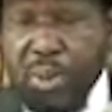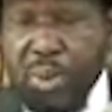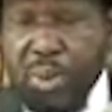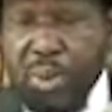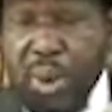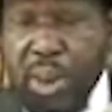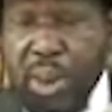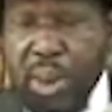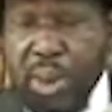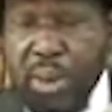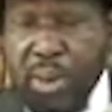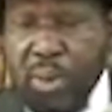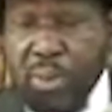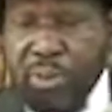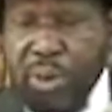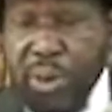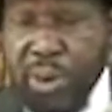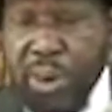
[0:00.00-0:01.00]
While
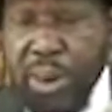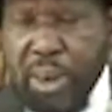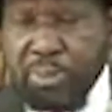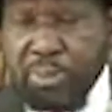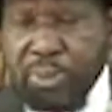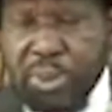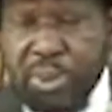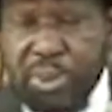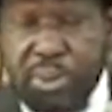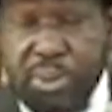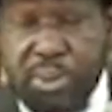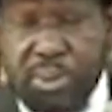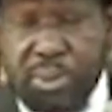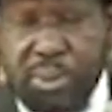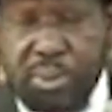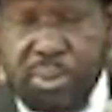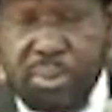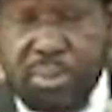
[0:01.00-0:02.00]
overcome
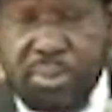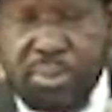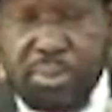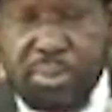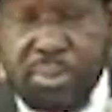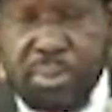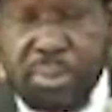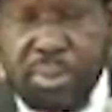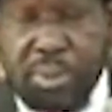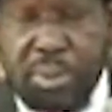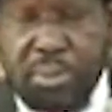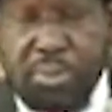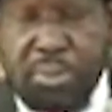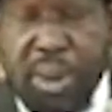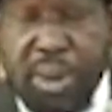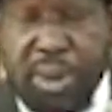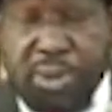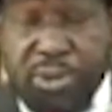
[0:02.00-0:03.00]

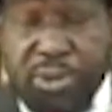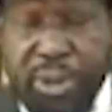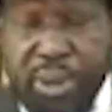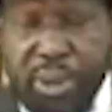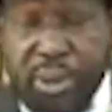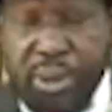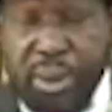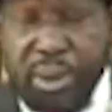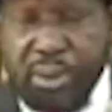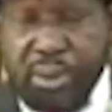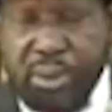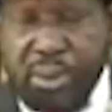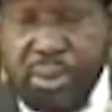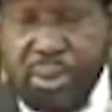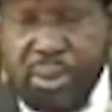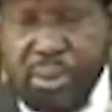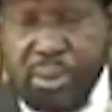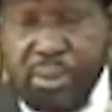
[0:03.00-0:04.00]
by
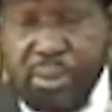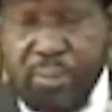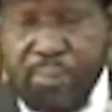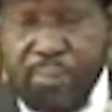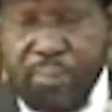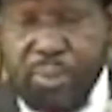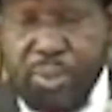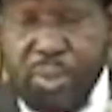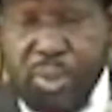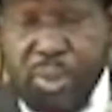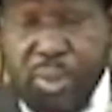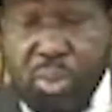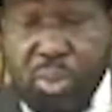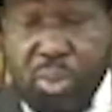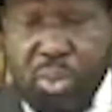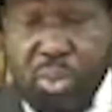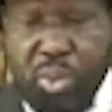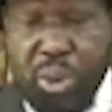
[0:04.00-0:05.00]
sadness,
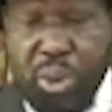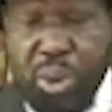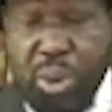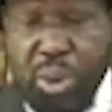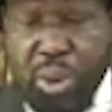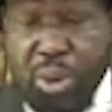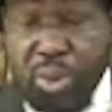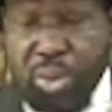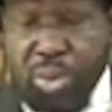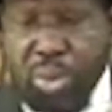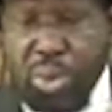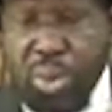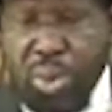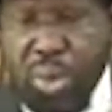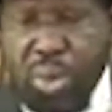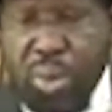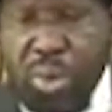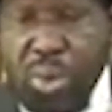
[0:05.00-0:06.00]
we should
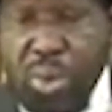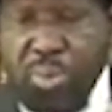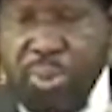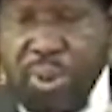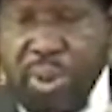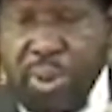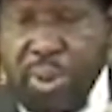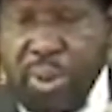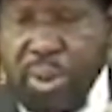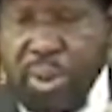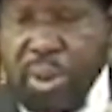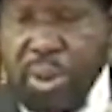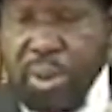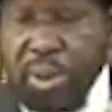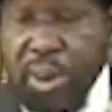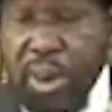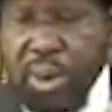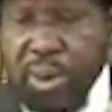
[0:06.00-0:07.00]
all be
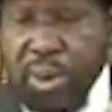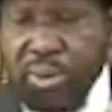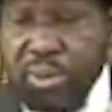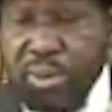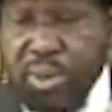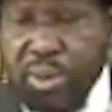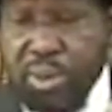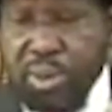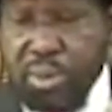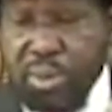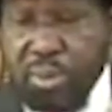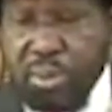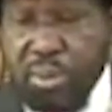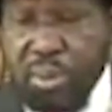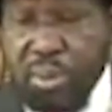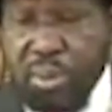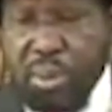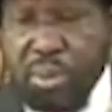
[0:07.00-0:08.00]
encouraged
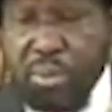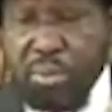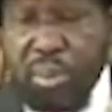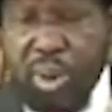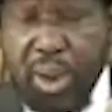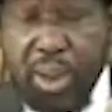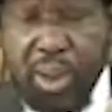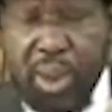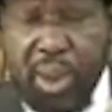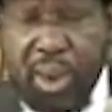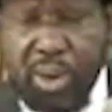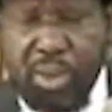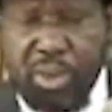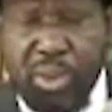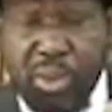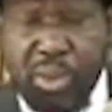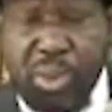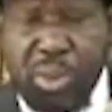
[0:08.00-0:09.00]
by
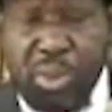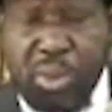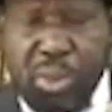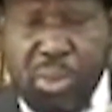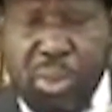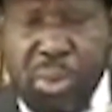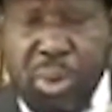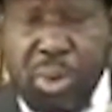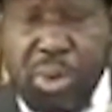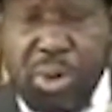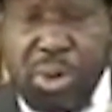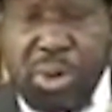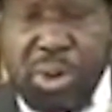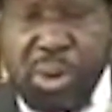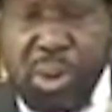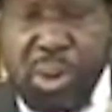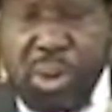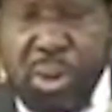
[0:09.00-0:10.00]
how you
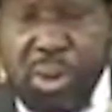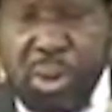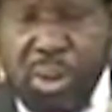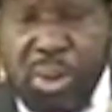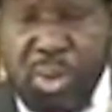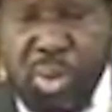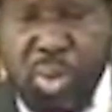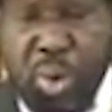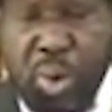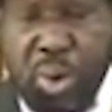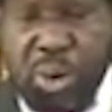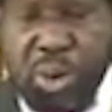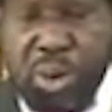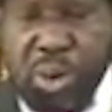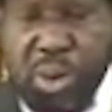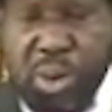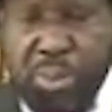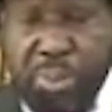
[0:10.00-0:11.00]
ordinary, you
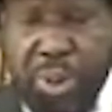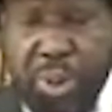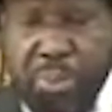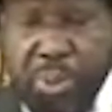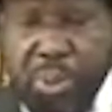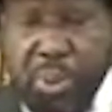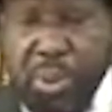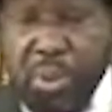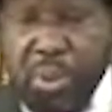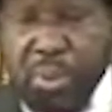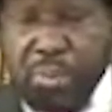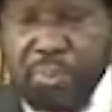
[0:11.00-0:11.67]
ordinary people